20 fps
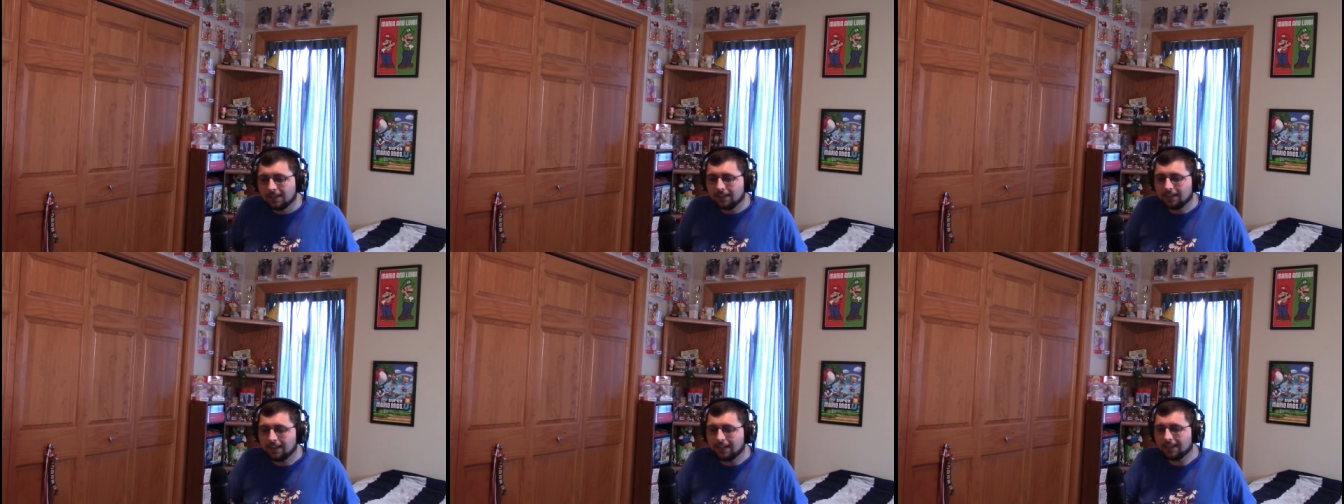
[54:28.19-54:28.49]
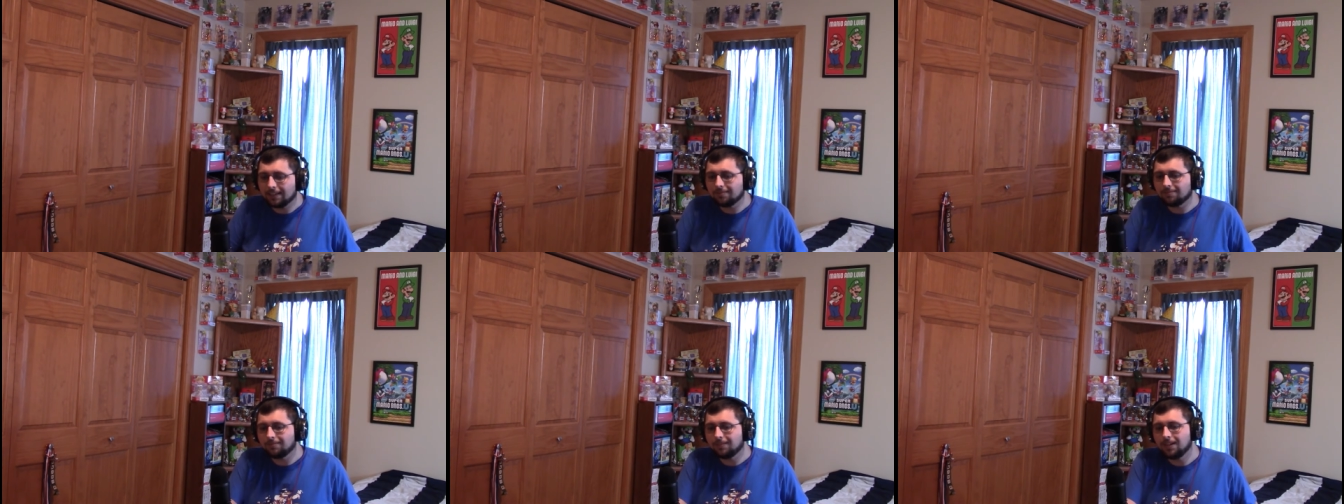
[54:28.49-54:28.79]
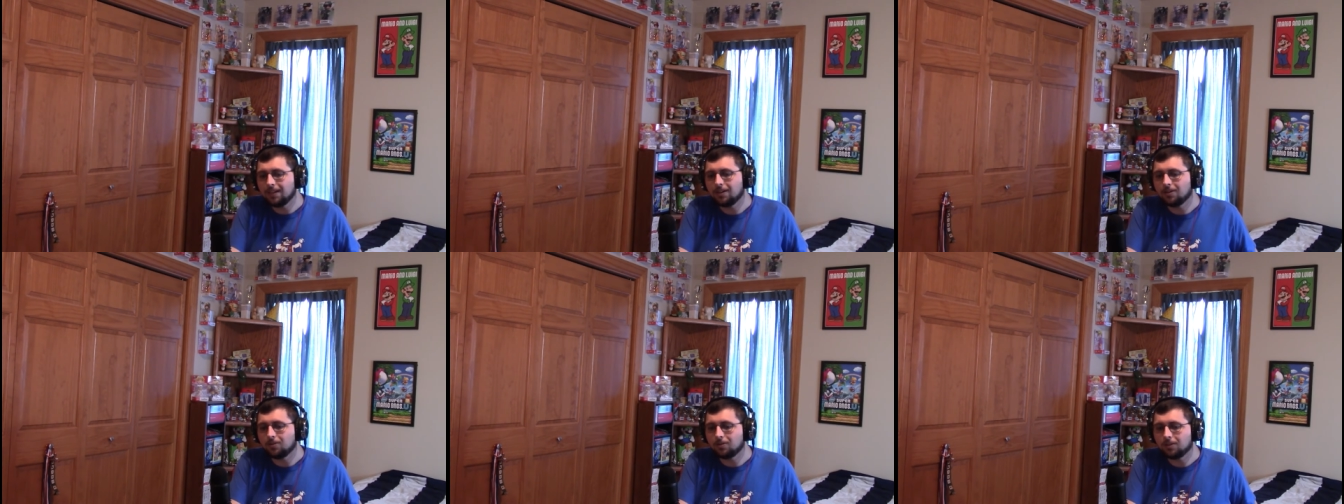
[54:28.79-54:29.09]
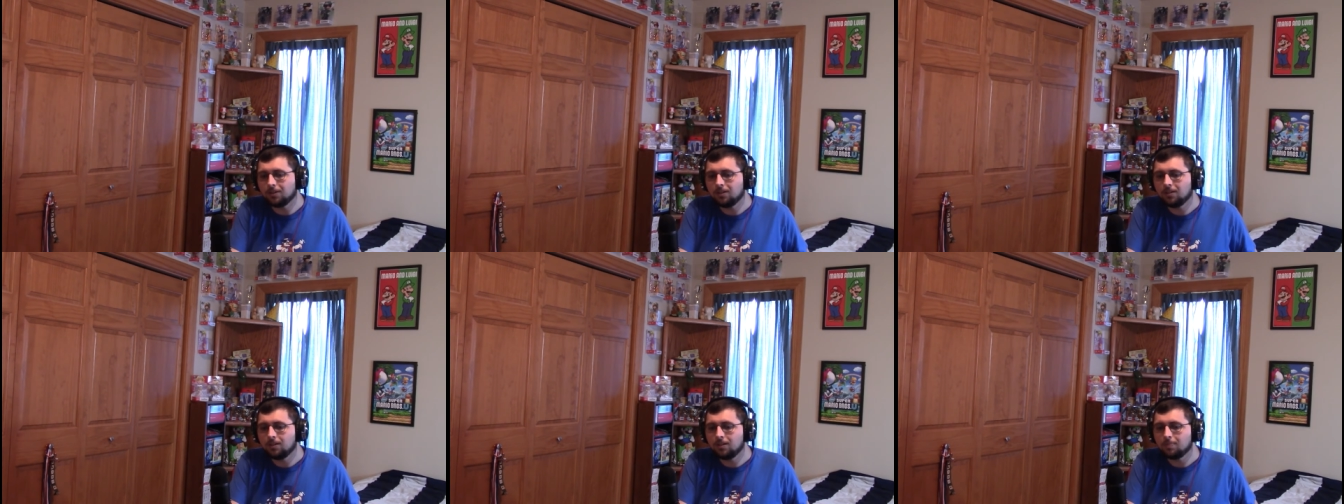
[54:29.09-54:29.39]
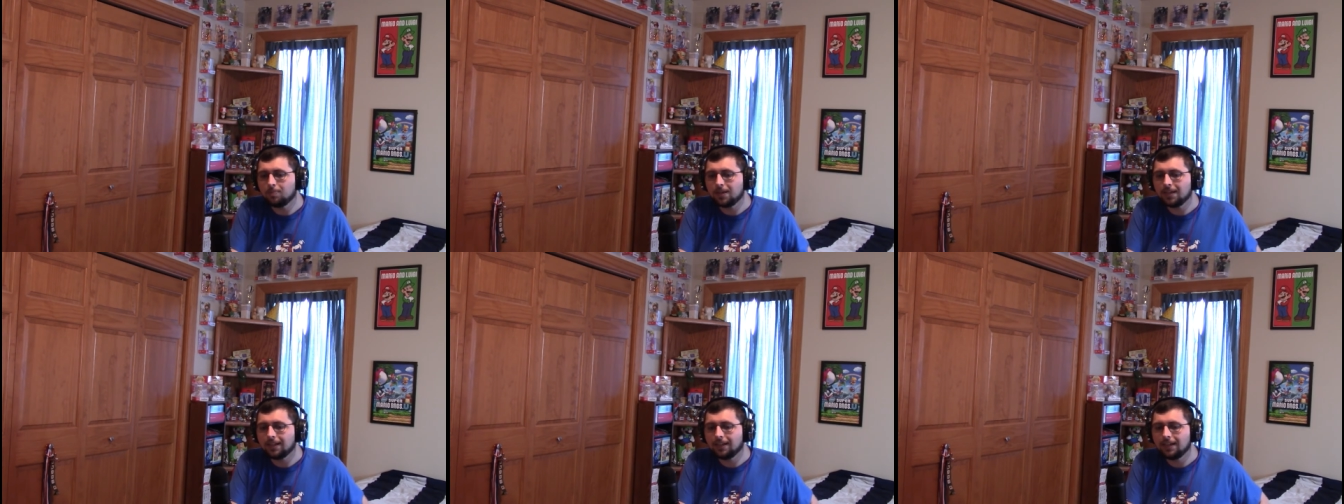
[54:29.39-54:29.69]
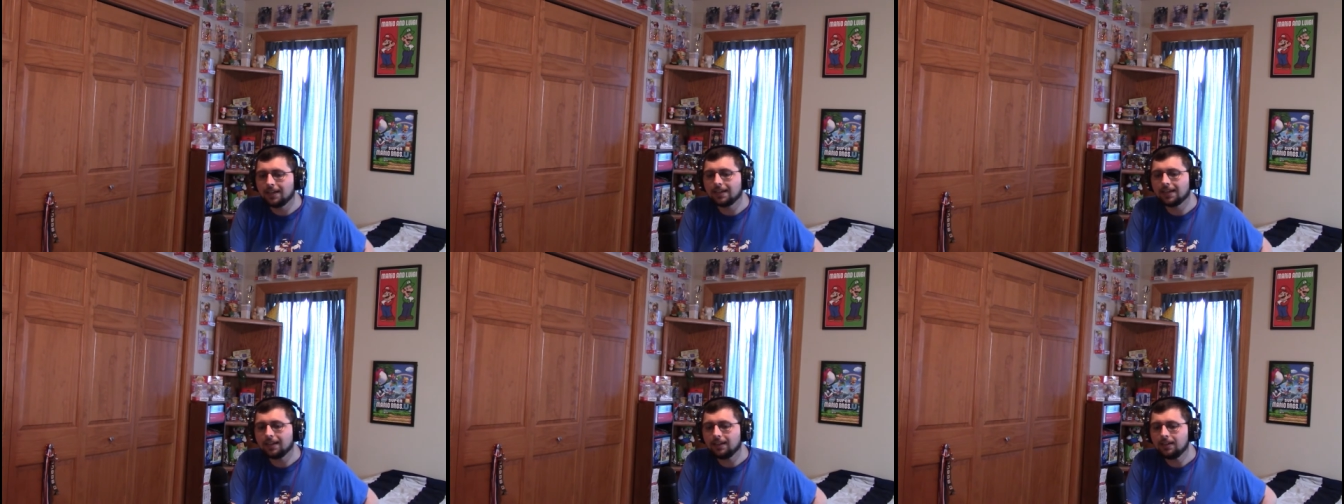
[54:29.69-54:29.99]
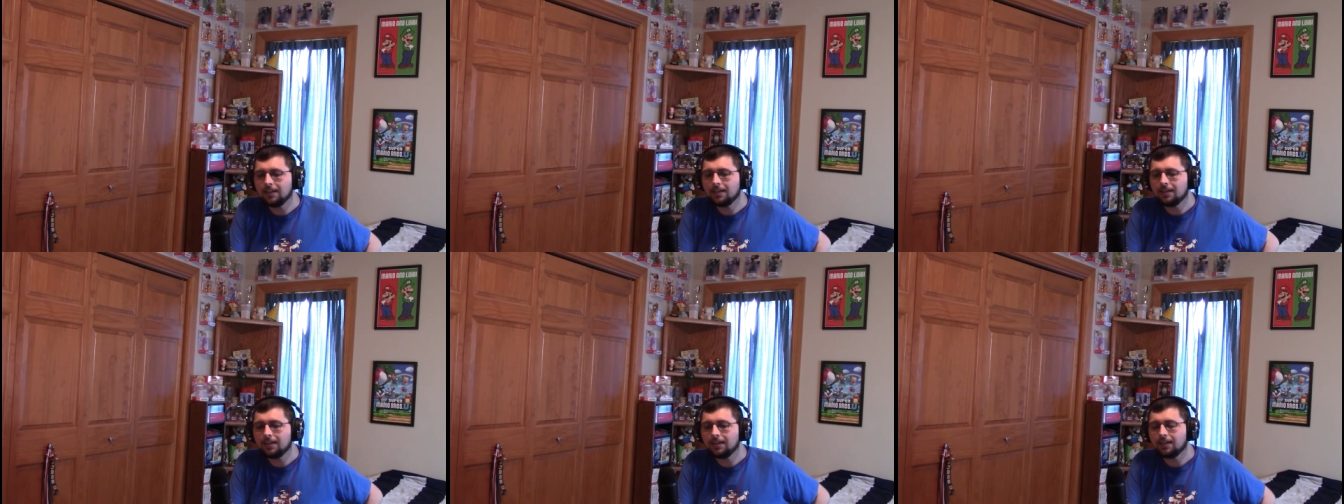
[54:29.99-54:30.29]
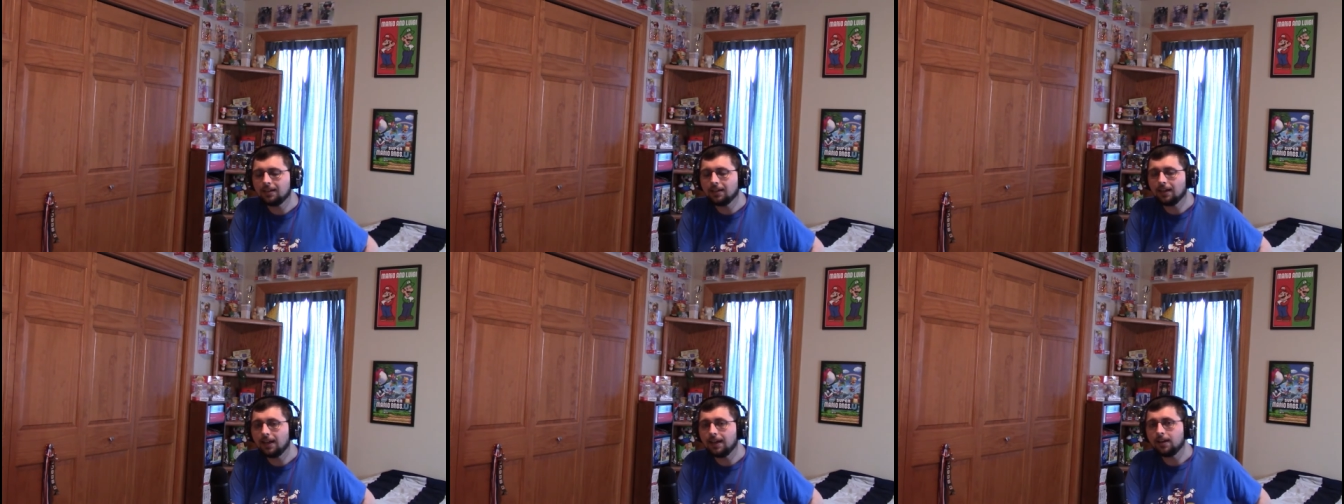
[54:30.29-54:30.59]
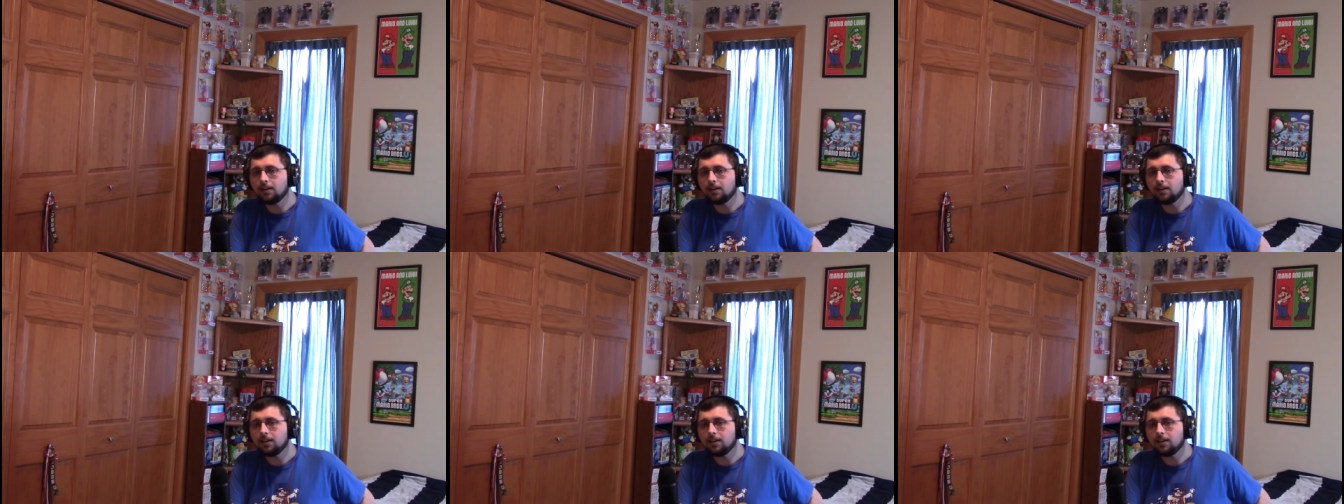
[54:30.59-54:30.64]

Like, you could be like, I